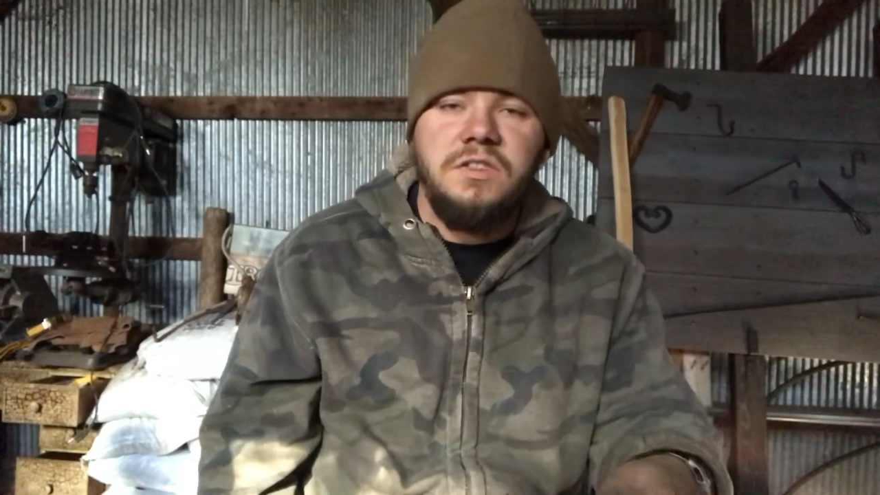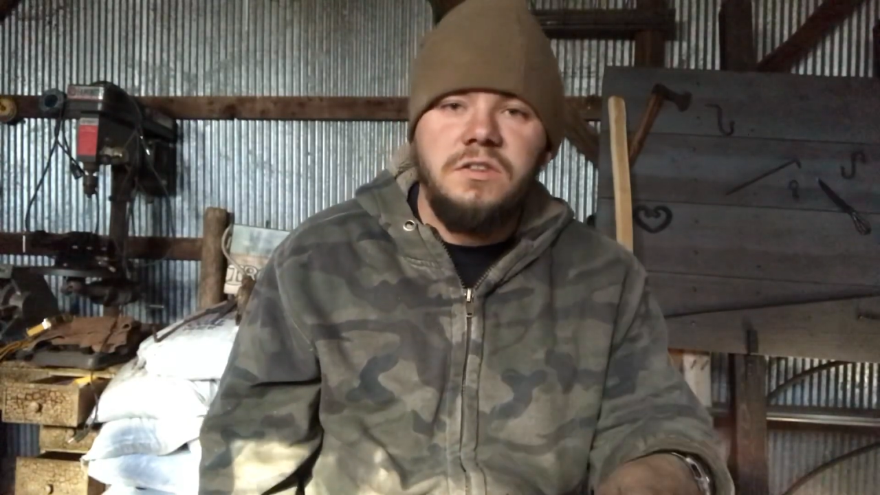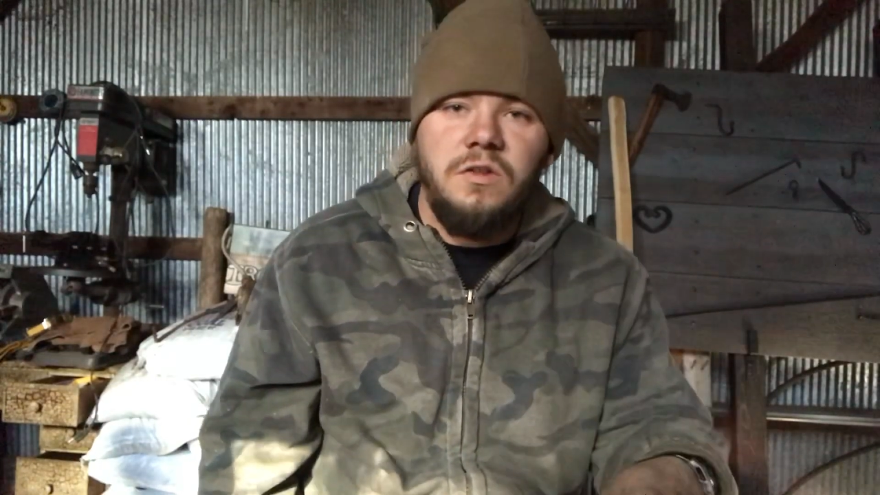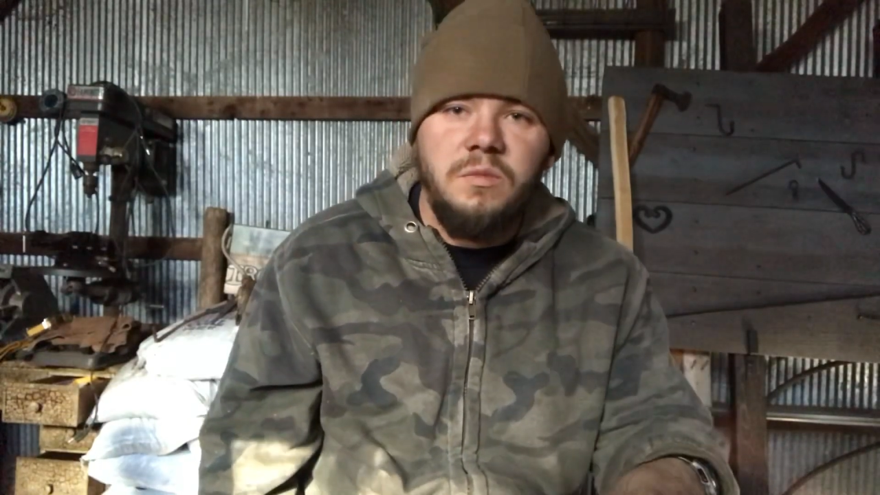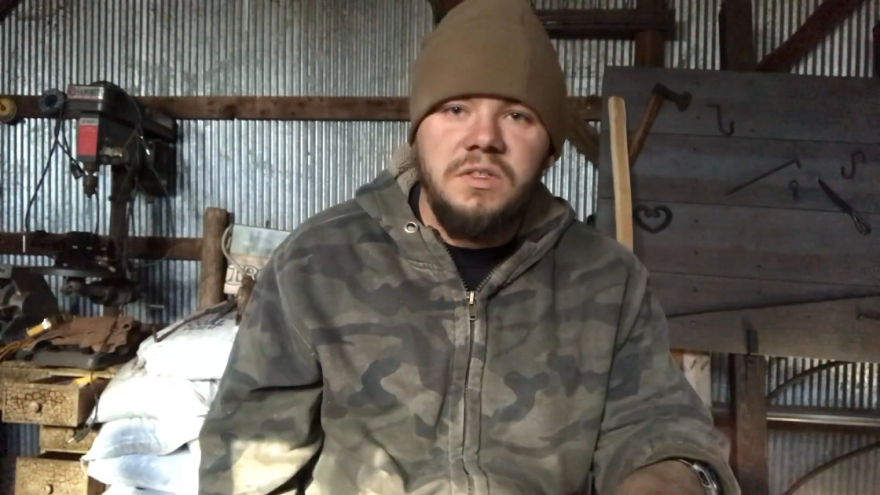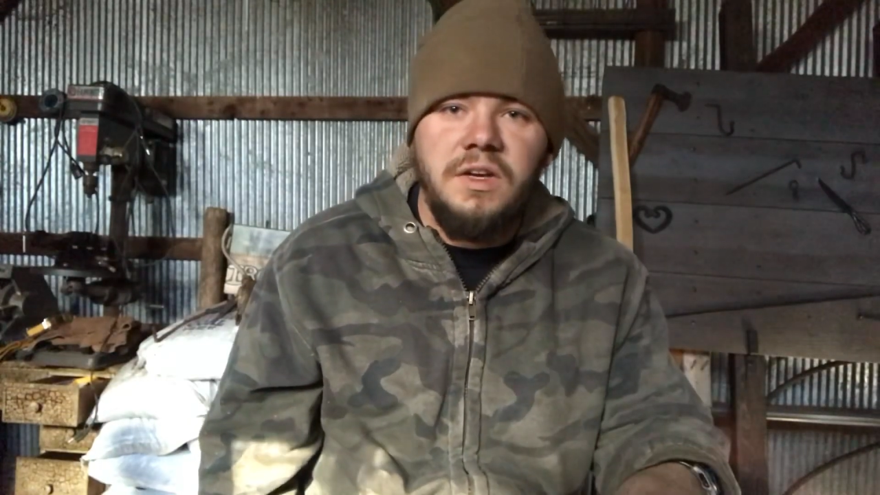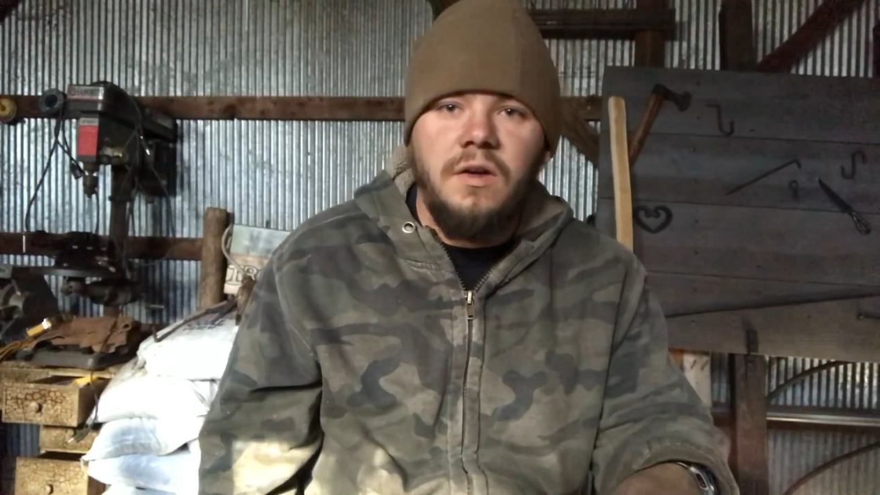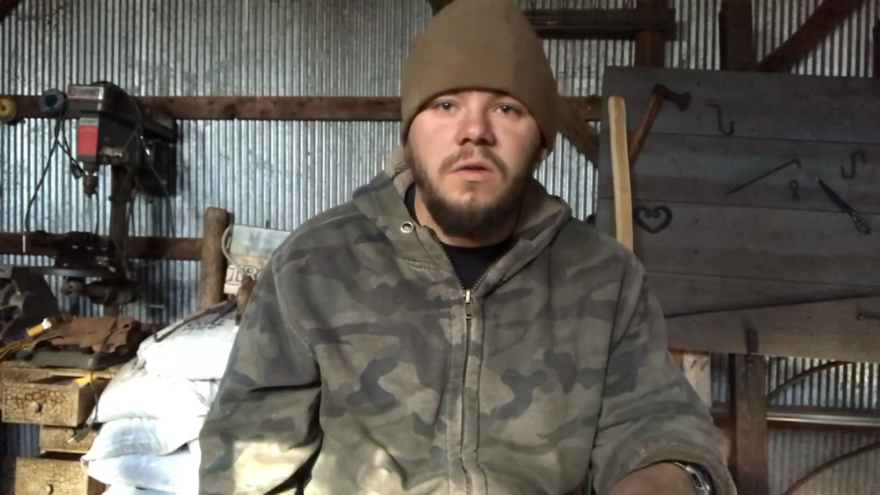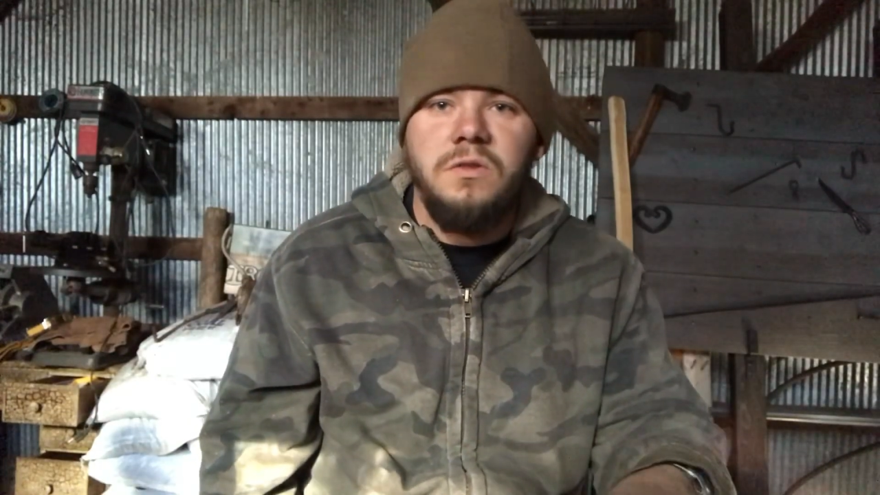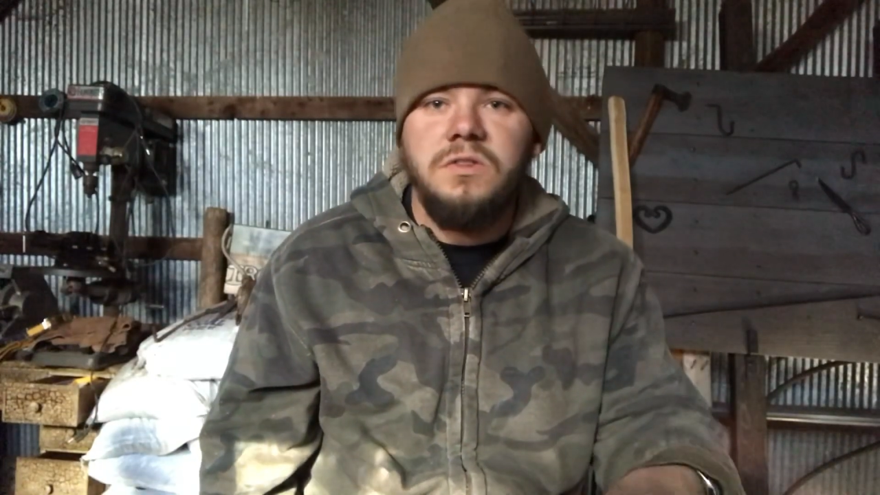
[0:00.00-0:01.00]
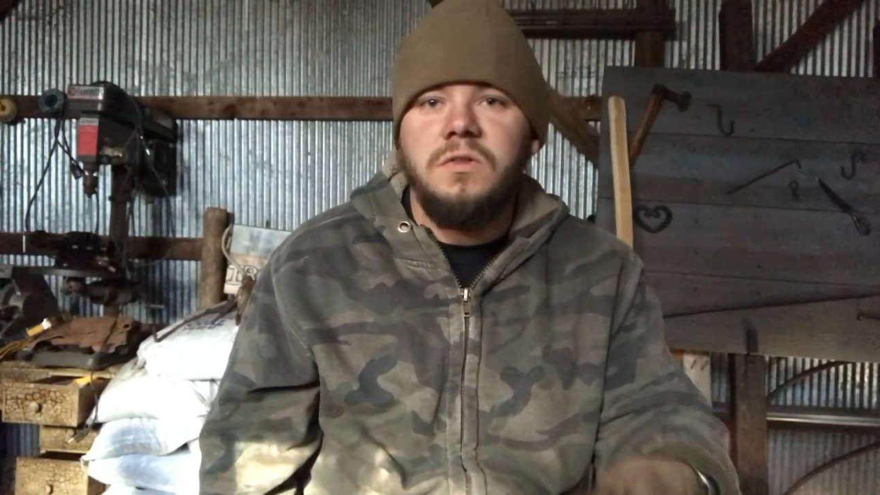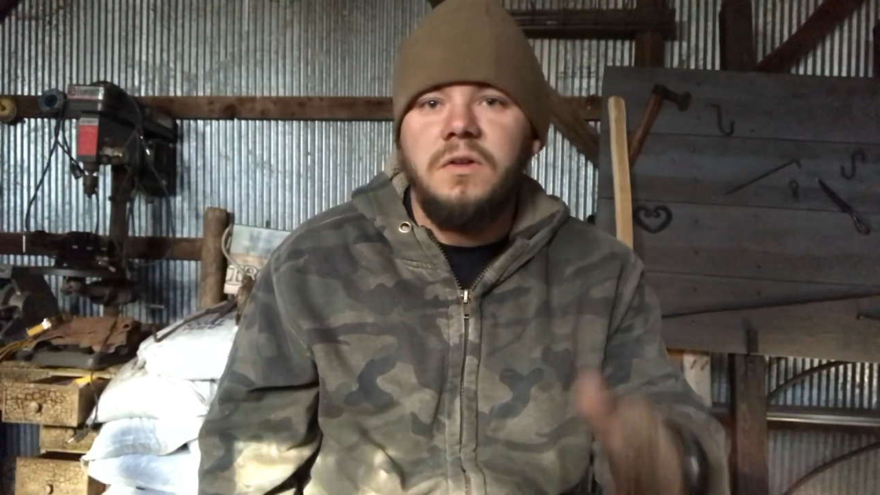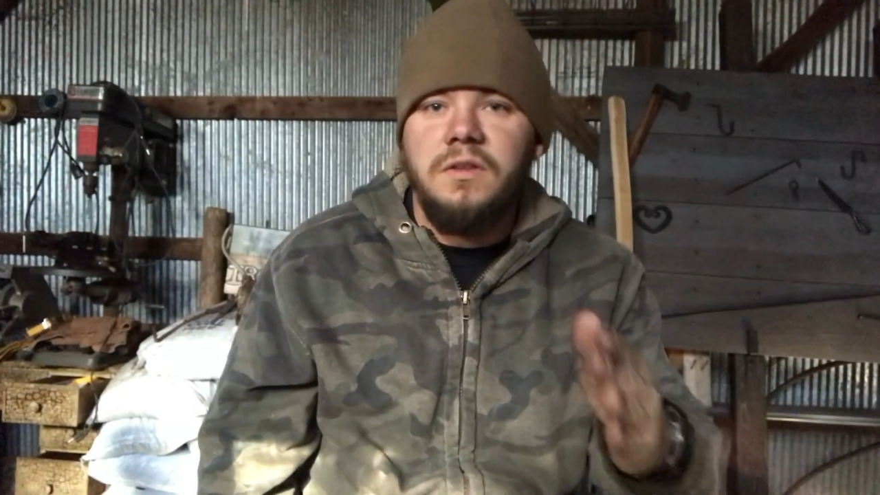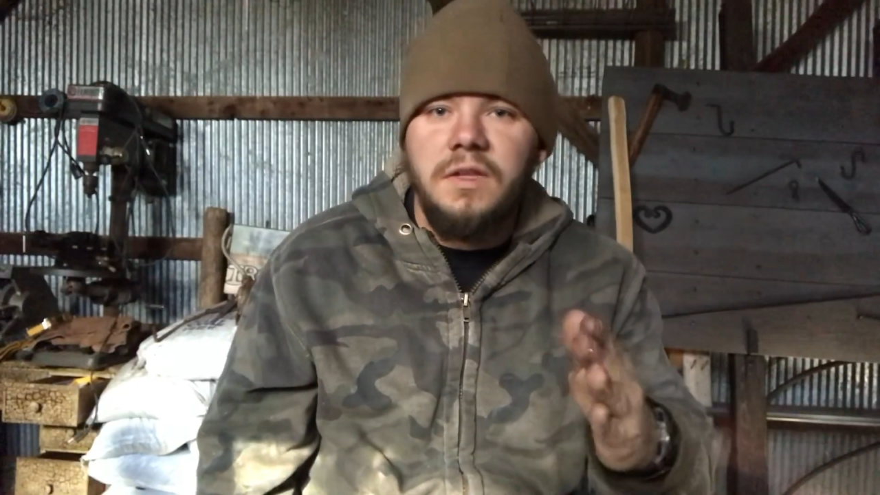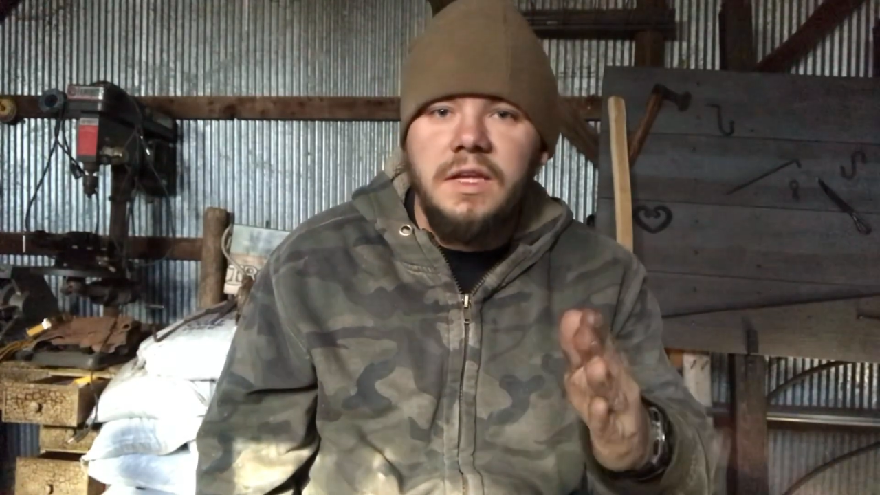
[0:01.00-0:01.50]
your materials during
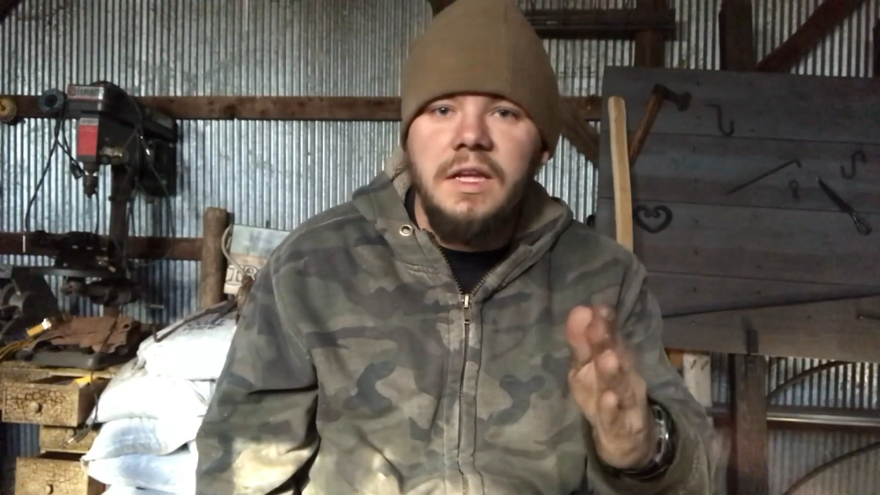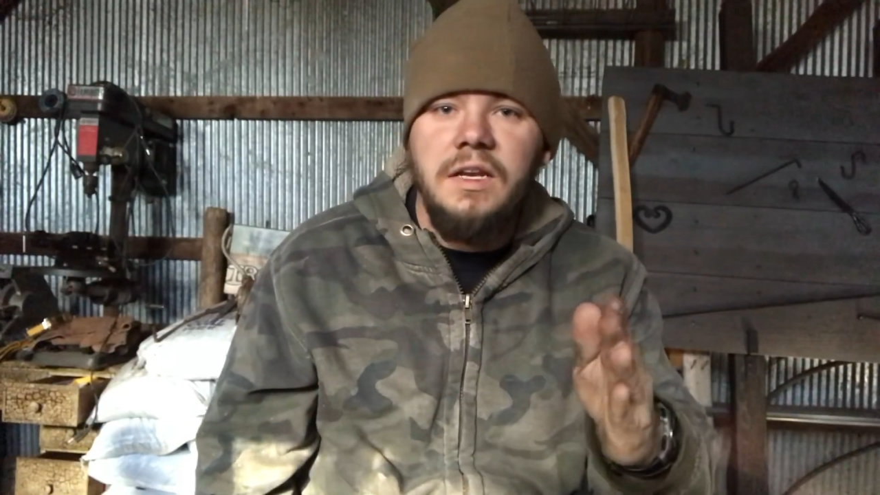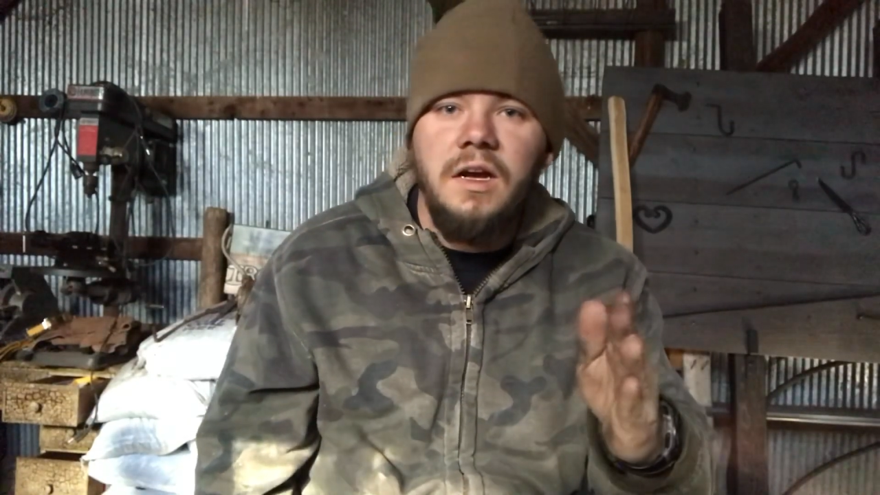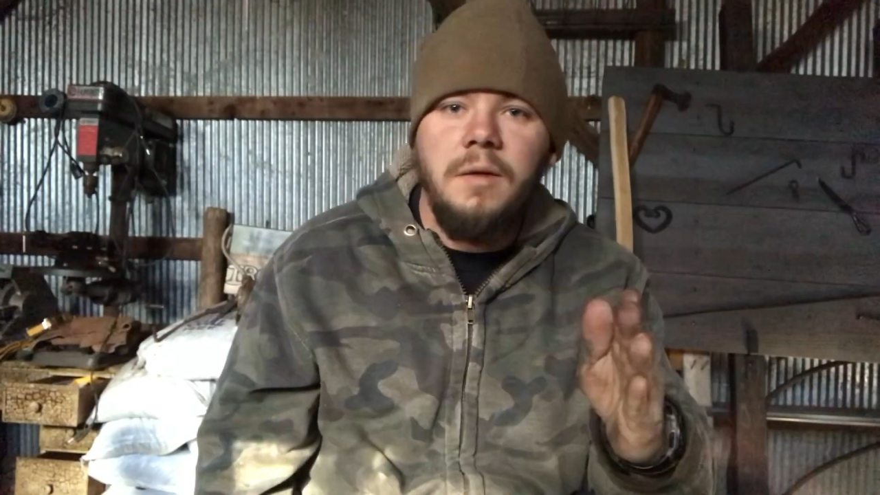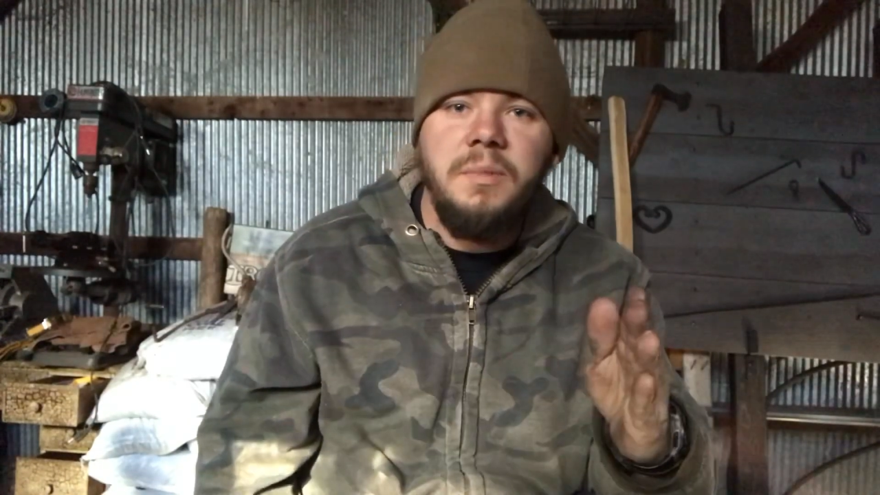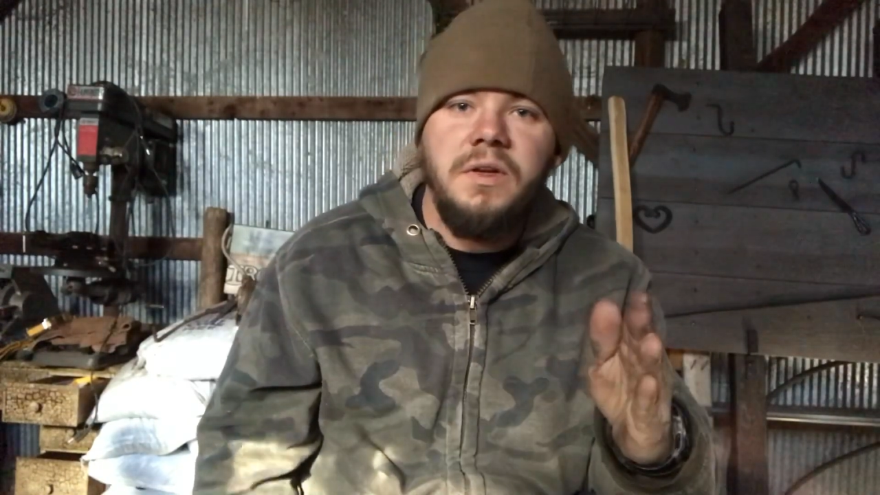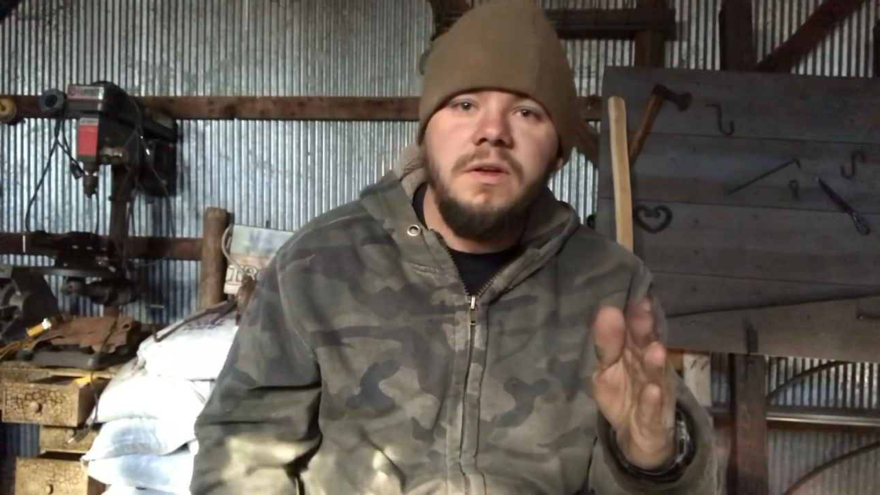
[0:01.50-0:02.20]
the heat up